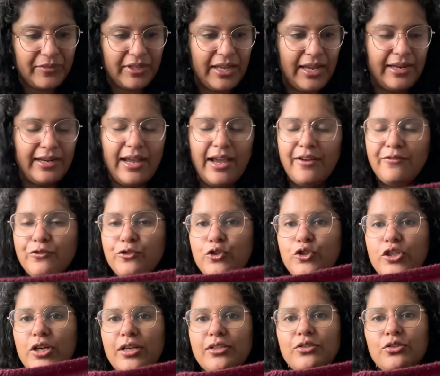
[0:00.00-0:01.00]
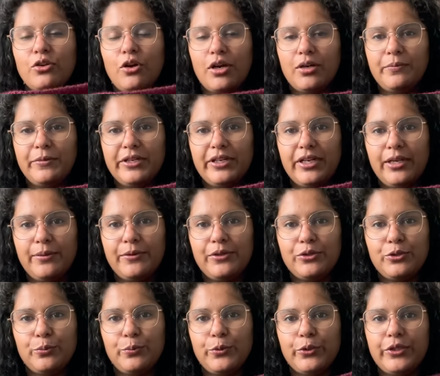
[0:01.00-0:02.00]
and I have just not been able
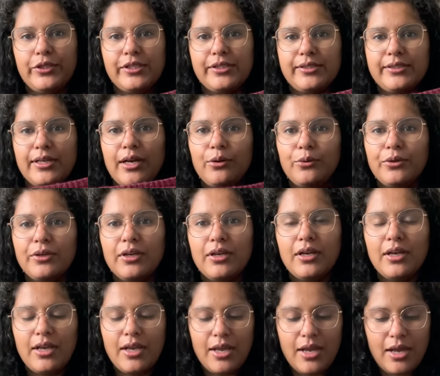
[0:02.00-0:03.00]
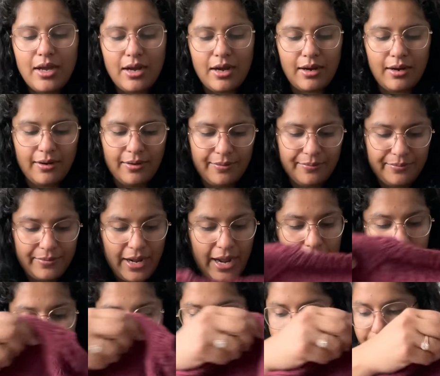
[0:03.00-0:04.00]
to put this down.
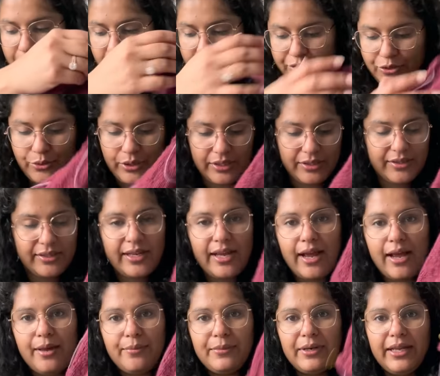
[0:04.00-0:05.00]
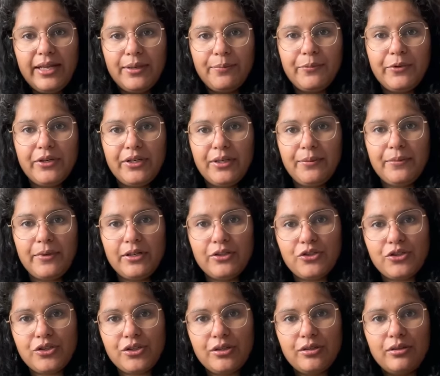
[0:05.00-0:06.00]
I'm, as you can see, I'm like pretty
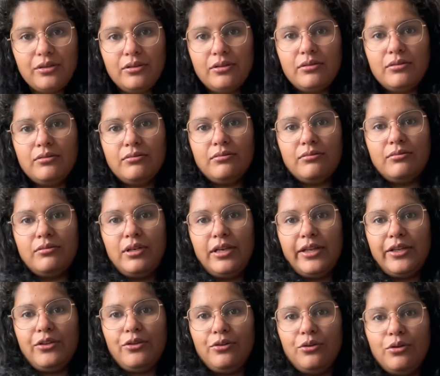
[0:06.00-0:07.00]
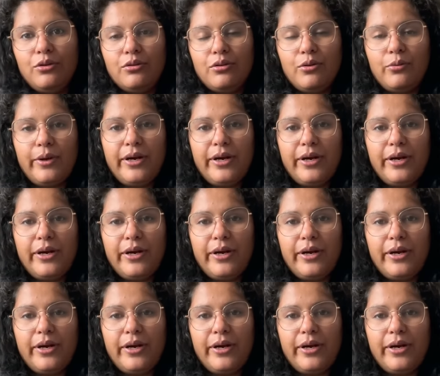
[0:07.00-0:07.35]
much, like, you know,